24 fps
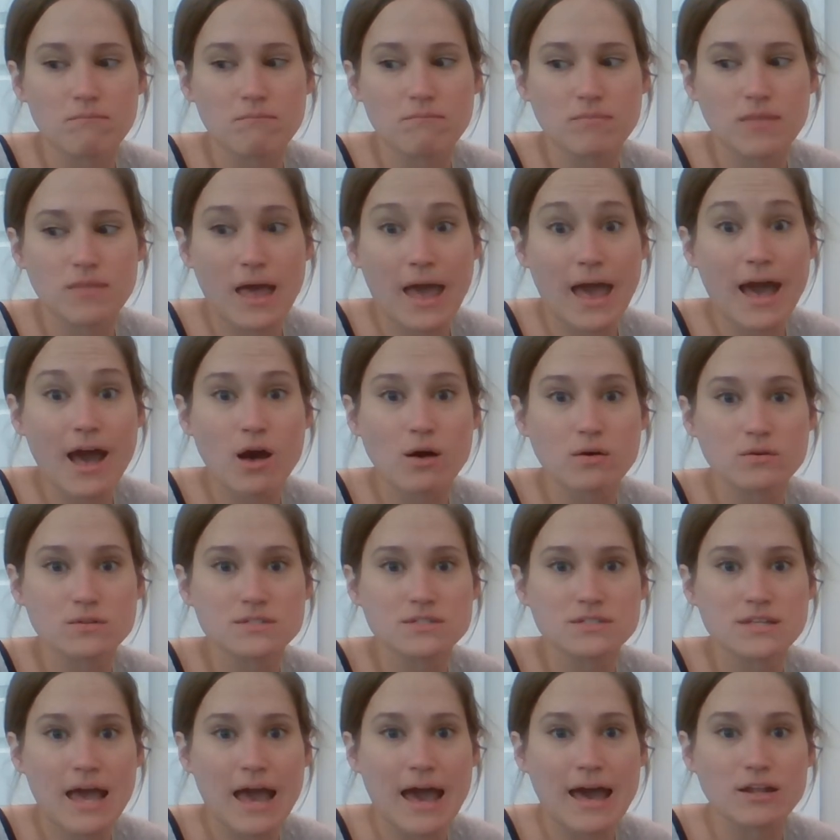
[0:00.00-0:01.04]

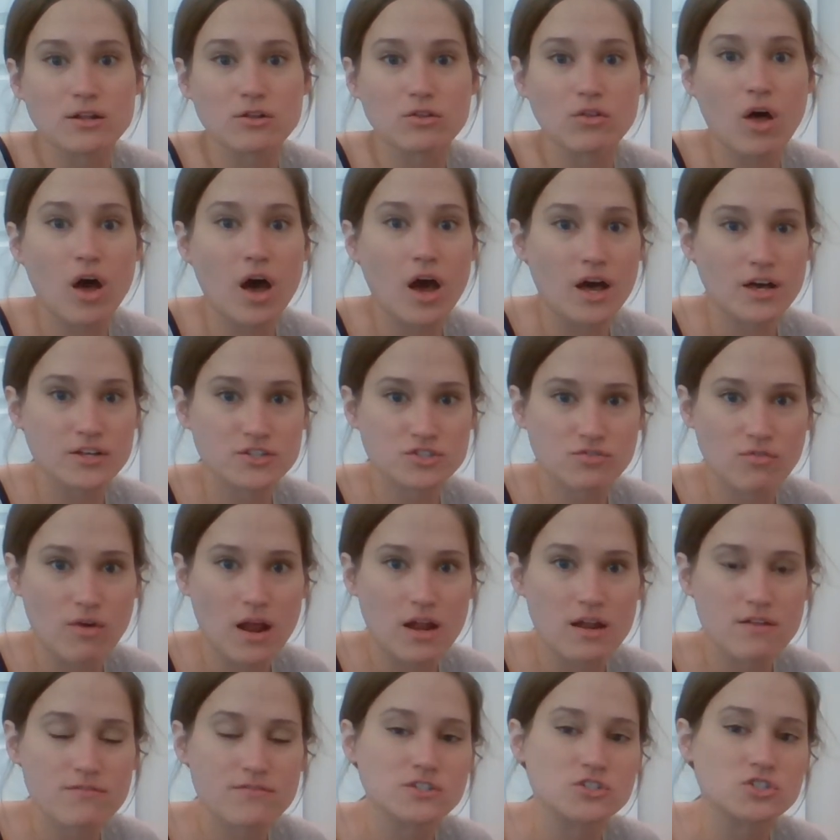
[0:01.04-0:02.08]
house at a loss,
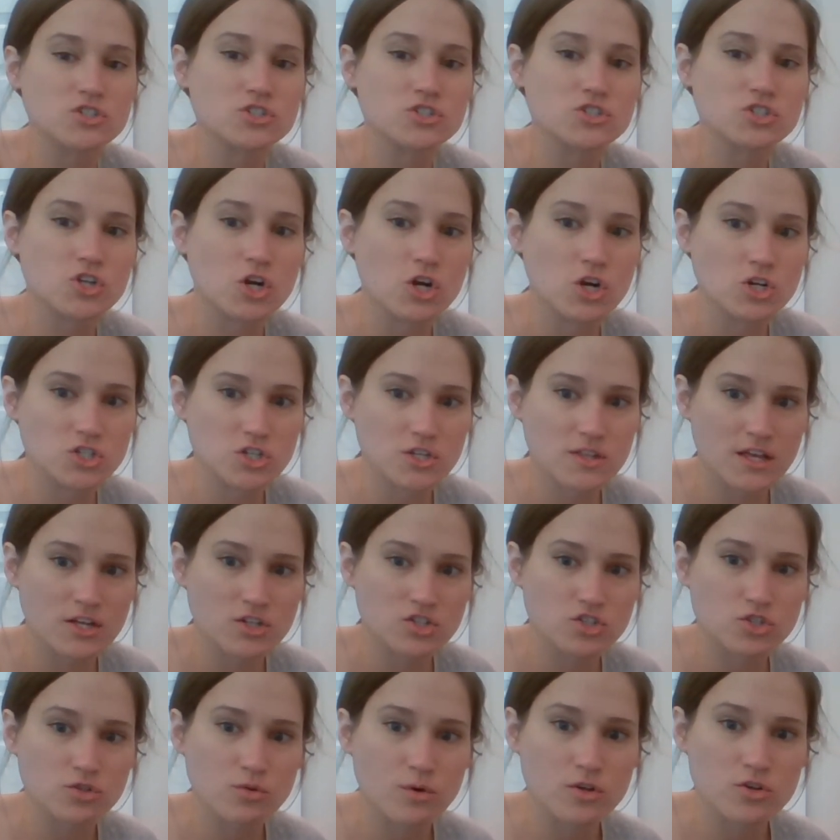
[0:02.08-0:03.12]
right? If he's just charging that
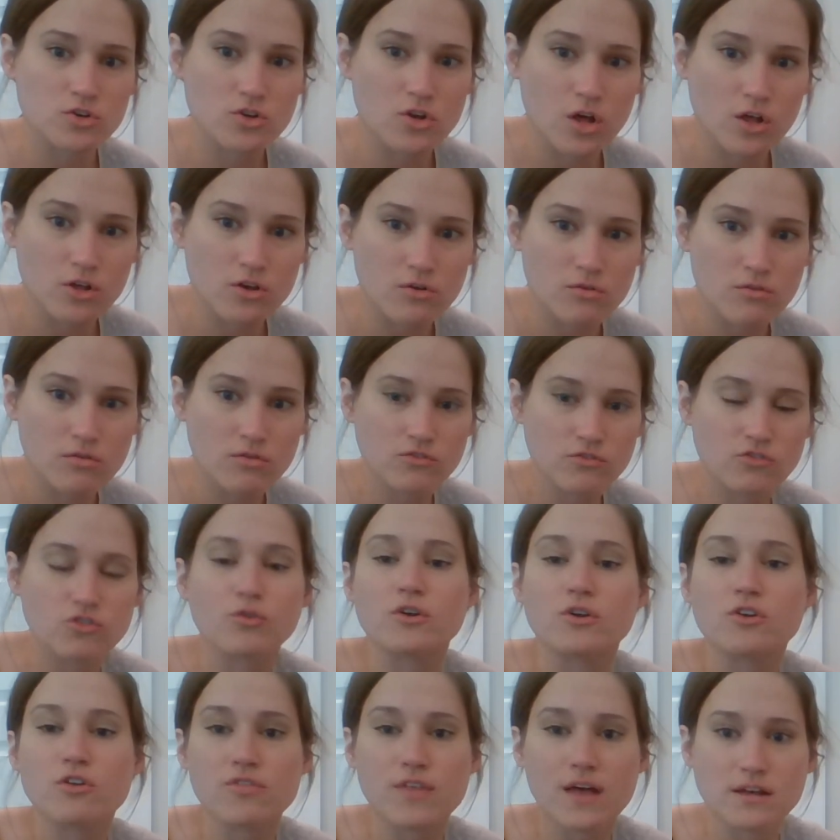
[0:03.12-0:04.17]

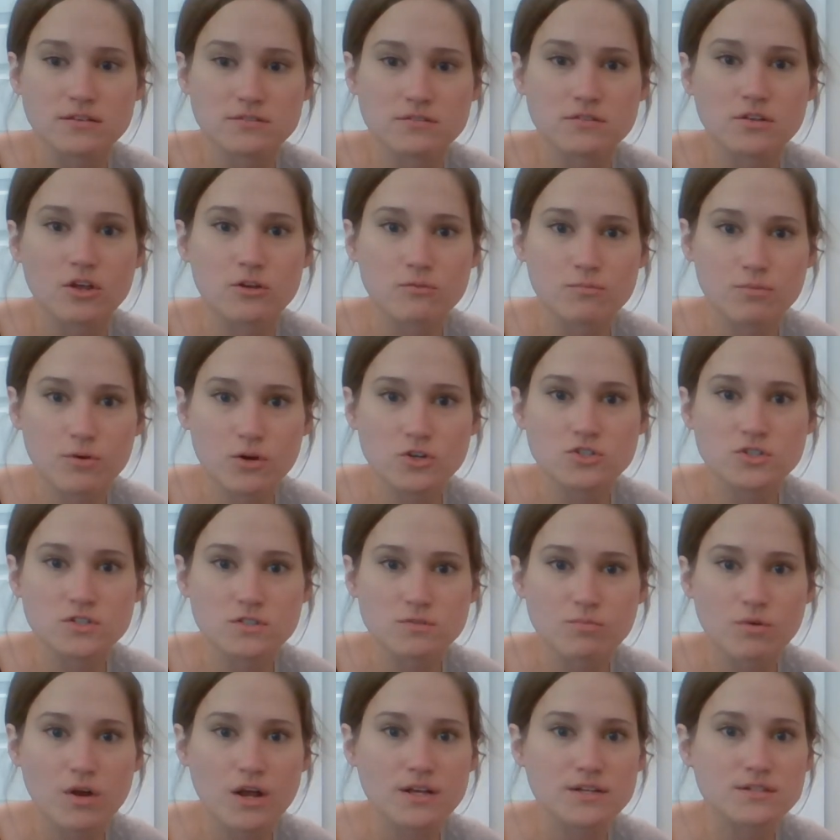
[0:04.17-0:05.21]
$200,000 purchase
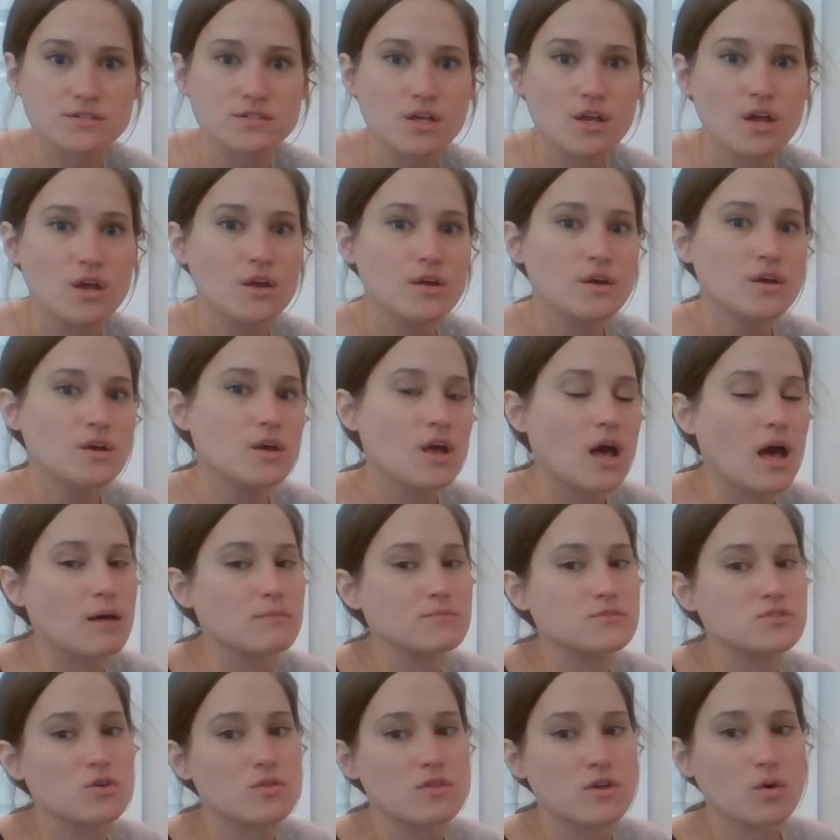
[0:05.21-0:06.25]
price.
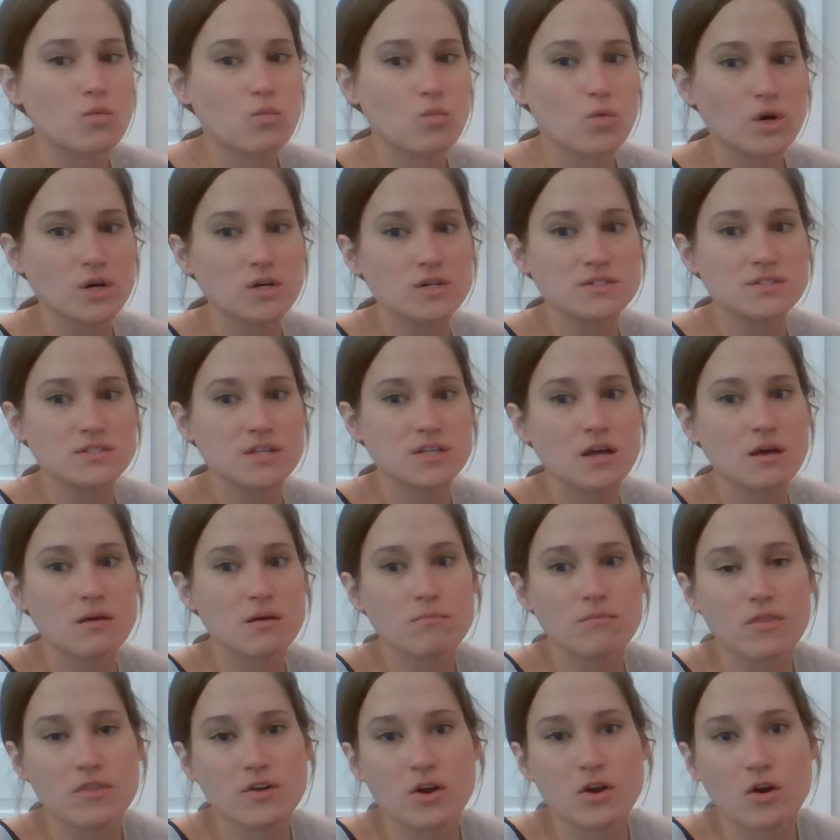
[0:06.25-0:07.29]
So there
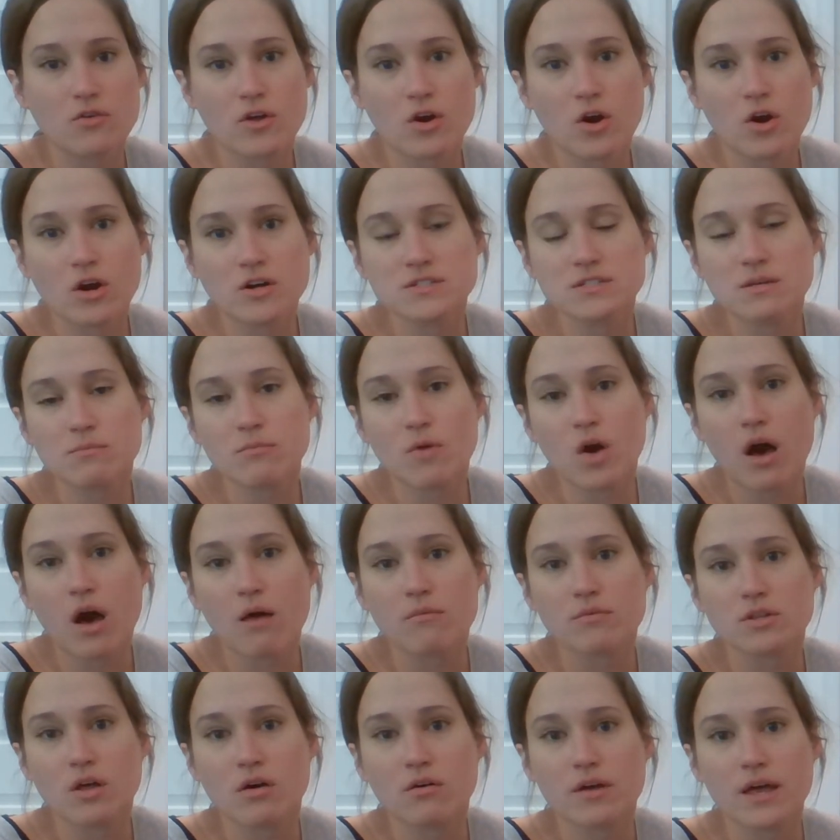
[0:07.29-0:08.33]
are some
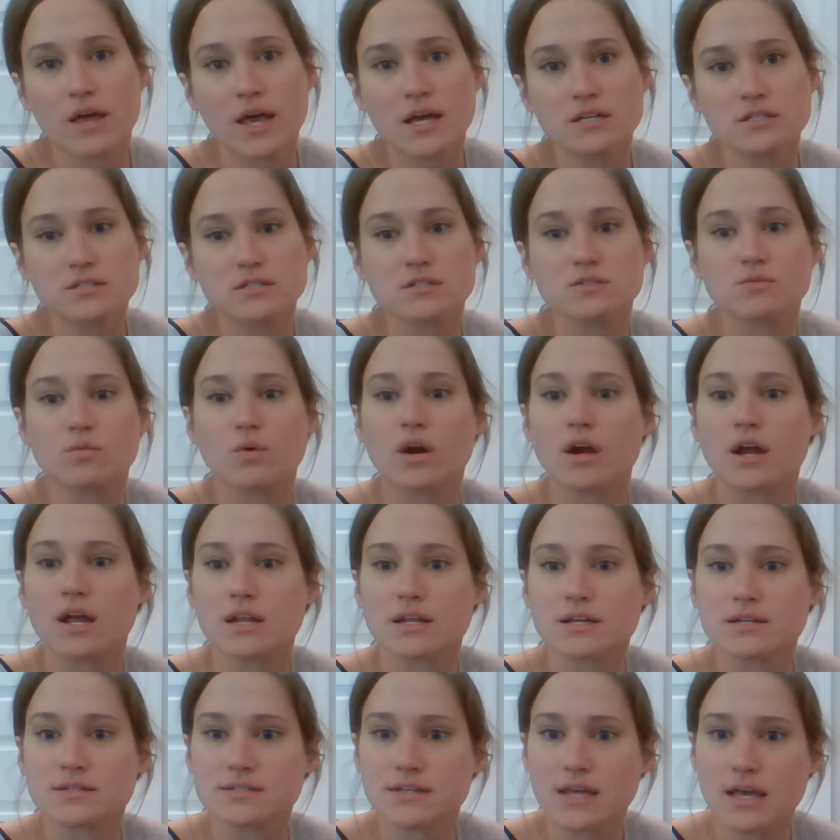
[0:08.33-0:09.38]
common law cases where, in
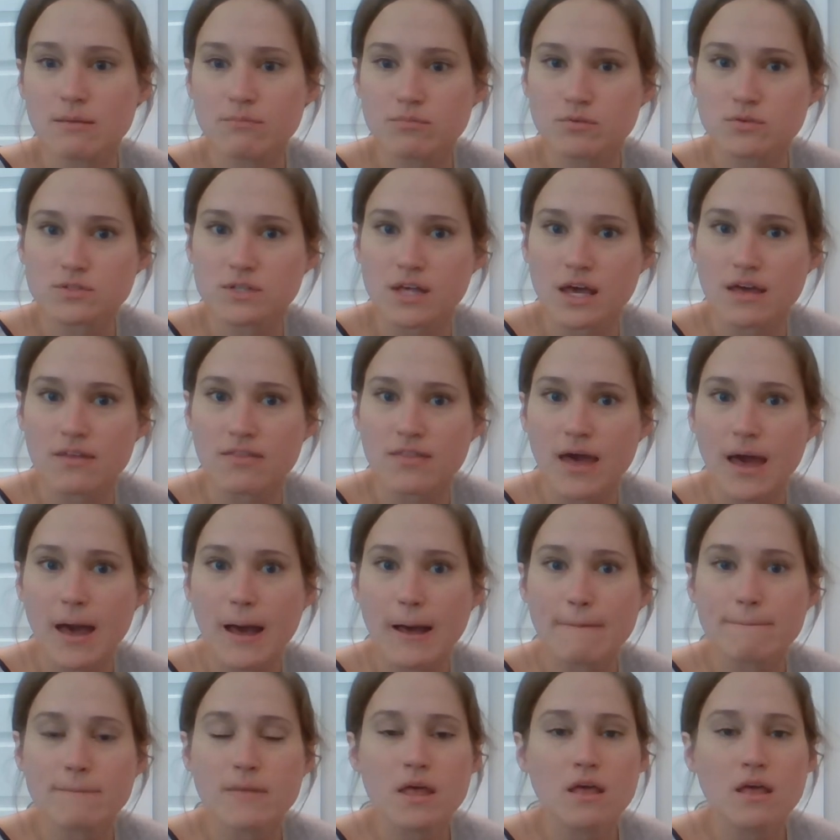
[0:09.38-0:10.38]
examples like that,